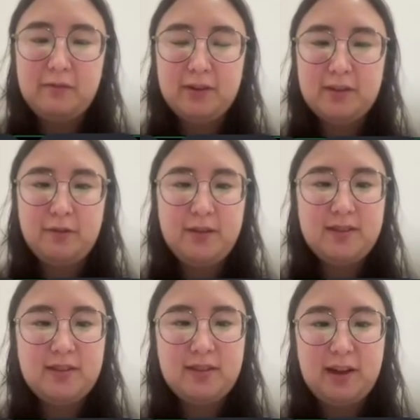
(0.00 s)

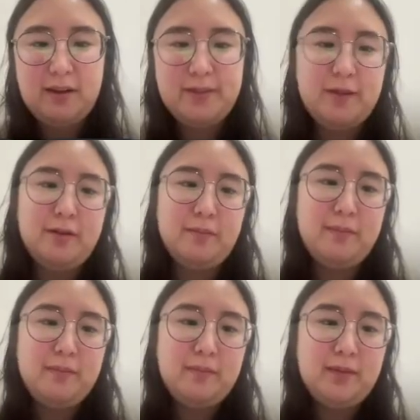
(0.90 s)
results.
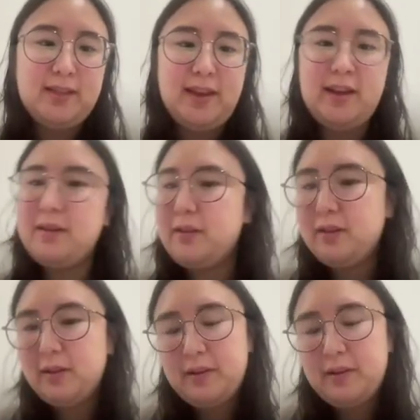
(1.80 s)
So it's like